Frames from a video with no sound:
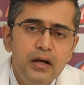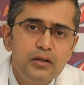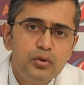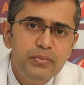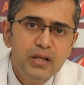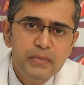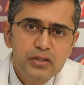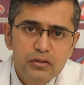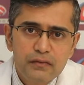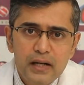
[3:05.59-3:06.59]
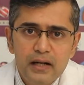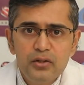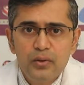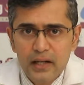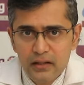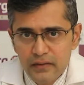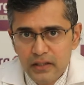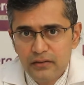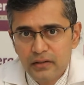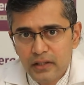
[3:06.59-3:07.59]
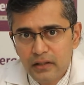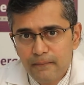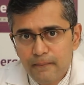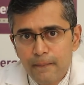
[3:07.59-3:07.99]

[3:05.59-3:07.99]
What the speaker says: It could be a mix of cardio and weight training,